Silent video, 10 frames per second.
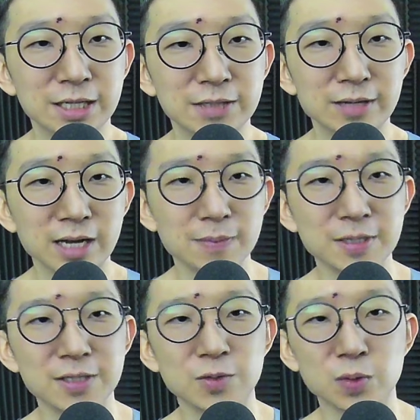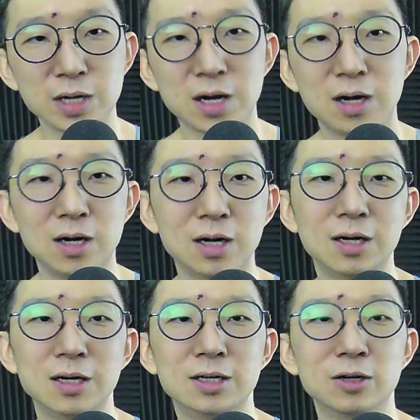until that happens, we
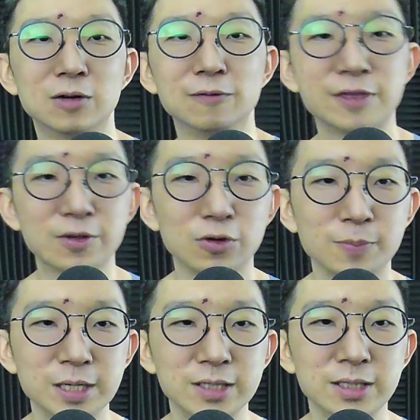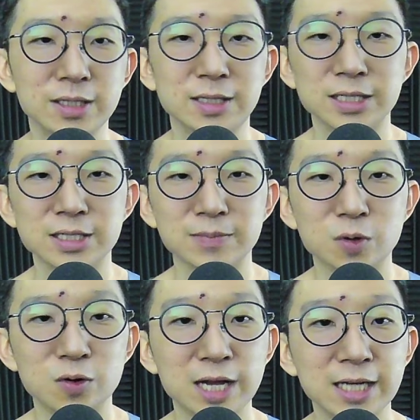are of the opinion that
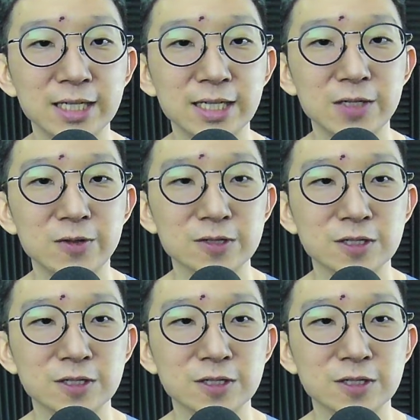more likely than not,